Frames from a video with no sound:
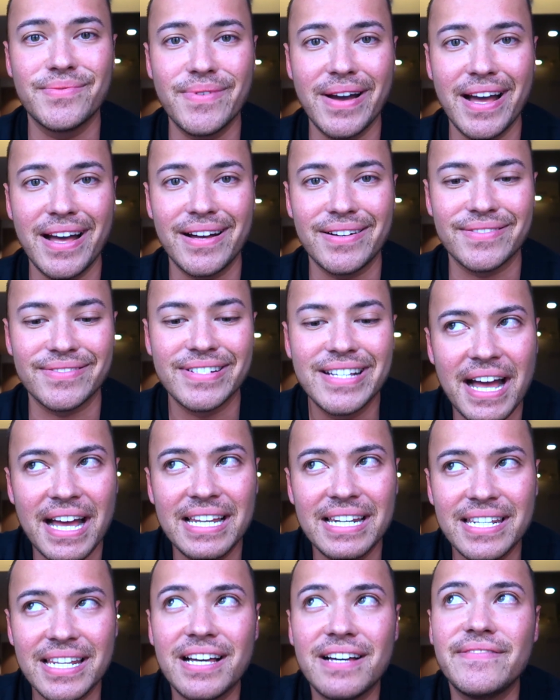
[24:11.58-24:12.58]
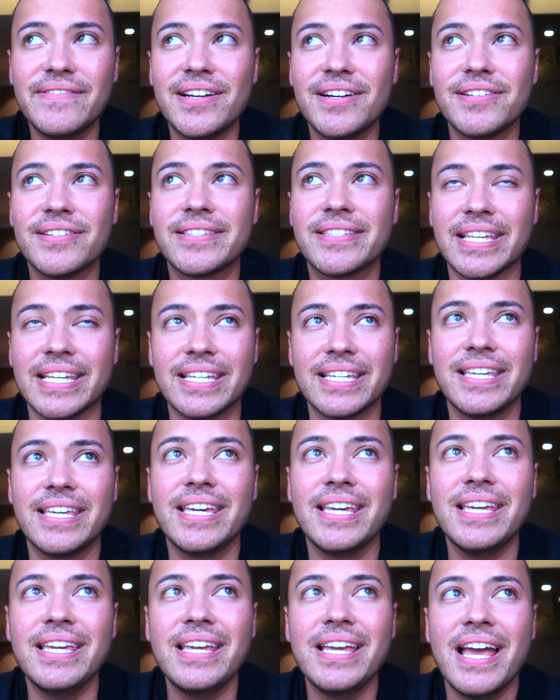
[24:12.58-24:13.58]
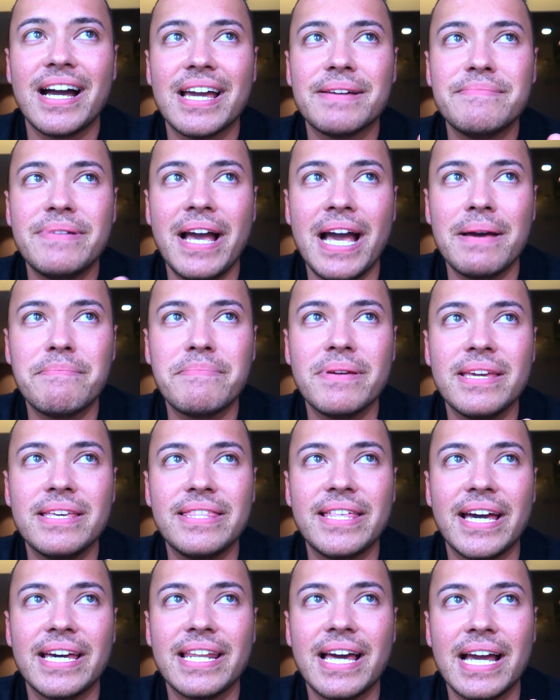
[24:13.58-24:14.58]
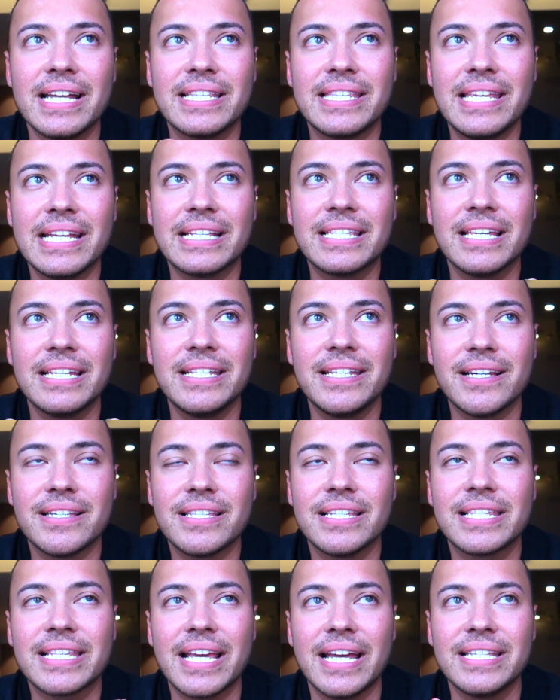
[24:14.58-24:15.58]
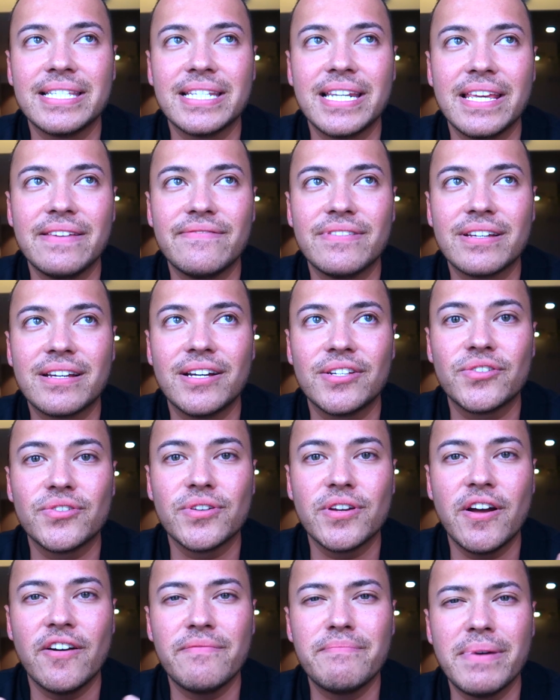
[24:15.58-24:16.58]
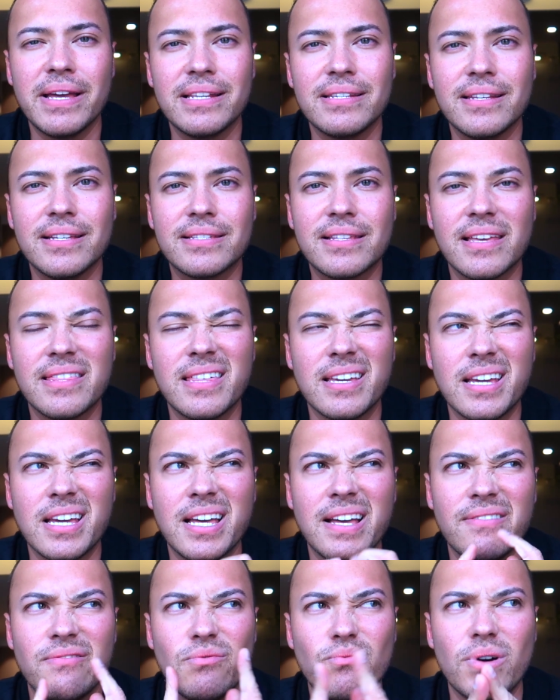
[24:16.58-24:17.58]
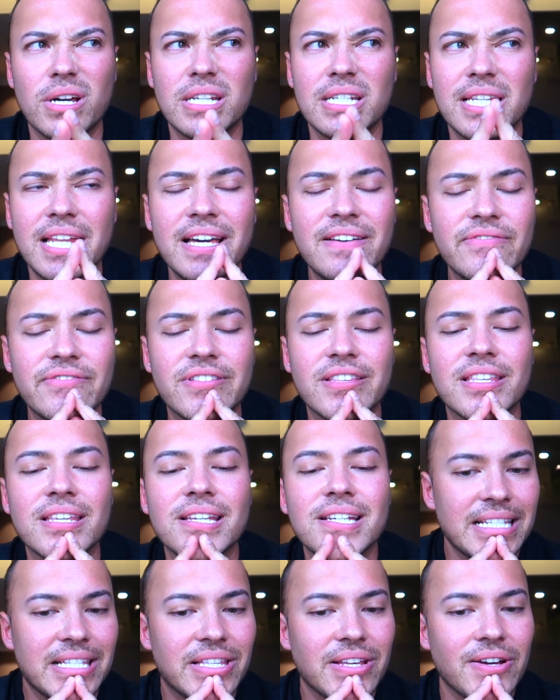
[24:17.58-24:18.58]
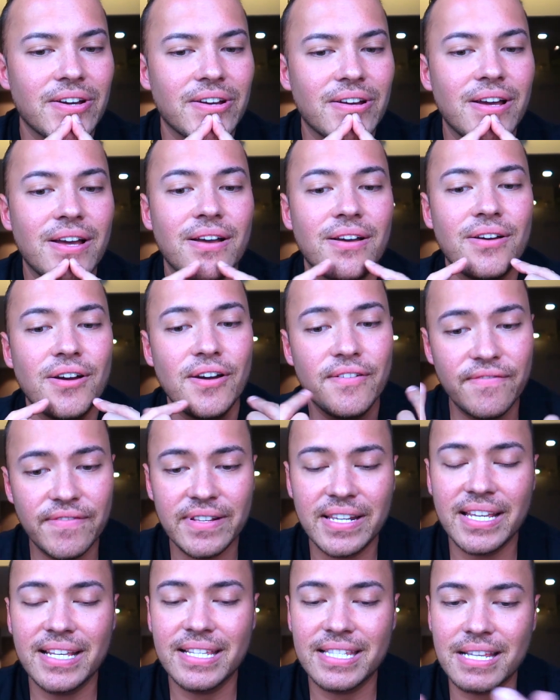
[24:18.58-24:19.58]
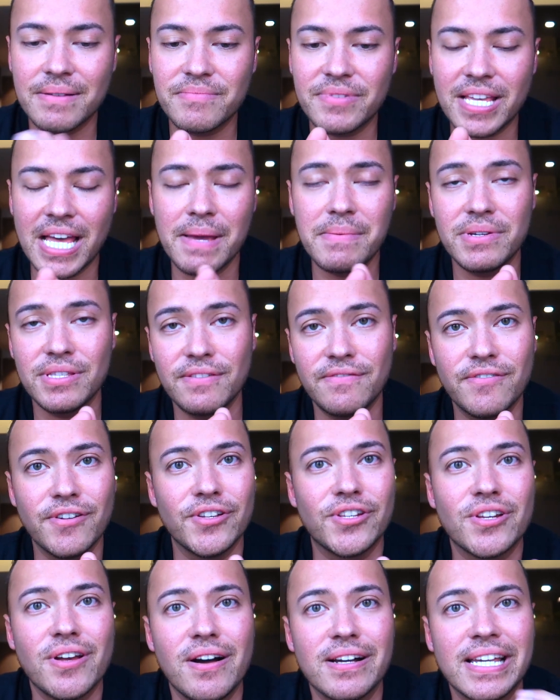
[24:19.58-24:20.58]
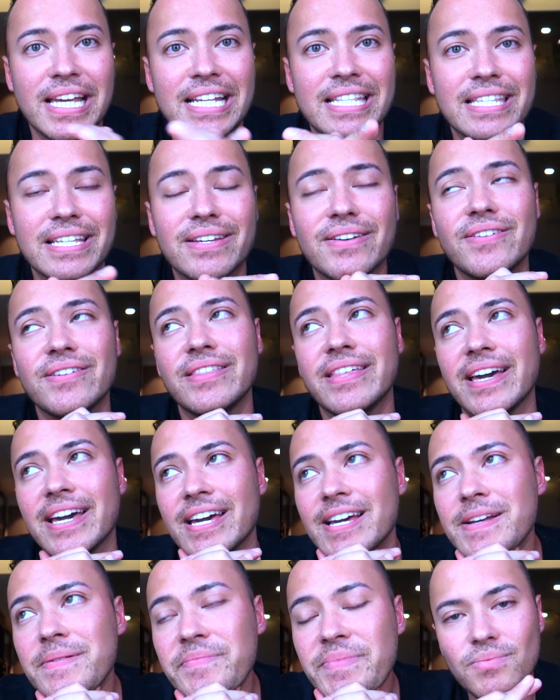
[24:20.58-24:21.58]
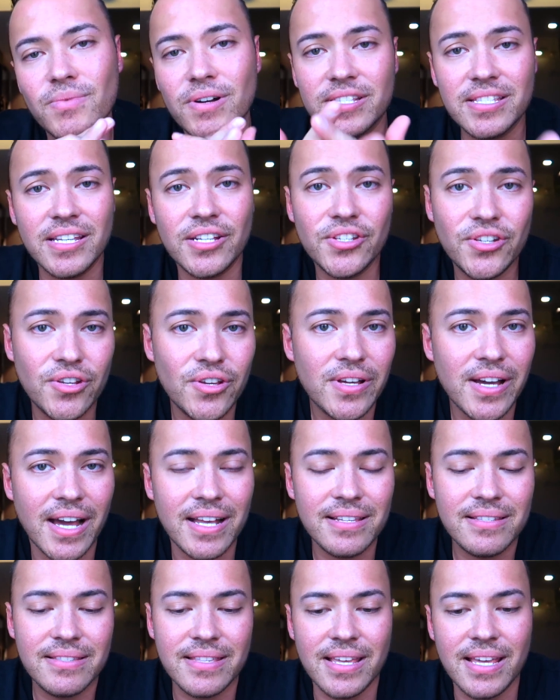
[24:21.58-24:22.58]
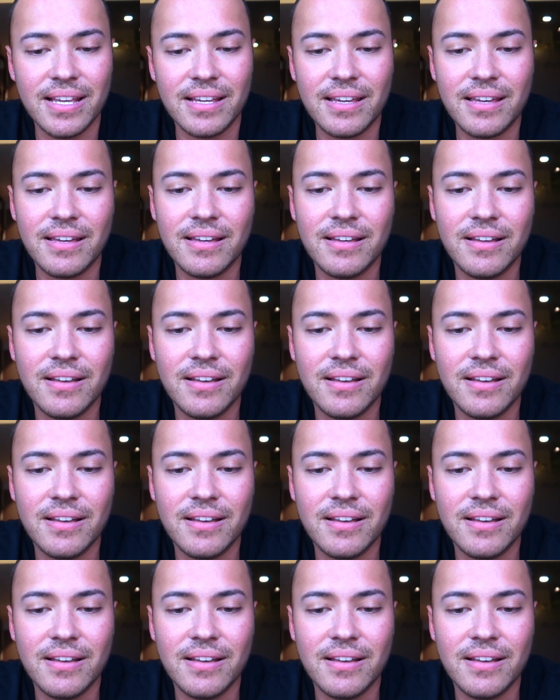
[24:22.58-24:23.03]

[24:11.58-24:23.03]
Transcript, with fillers: wow, I love Helsinki. I'm happy that I ticked another Scandinavian country off my list. I think I have one left. So hopefully sometime in the future I'll get to go there. What did you guys think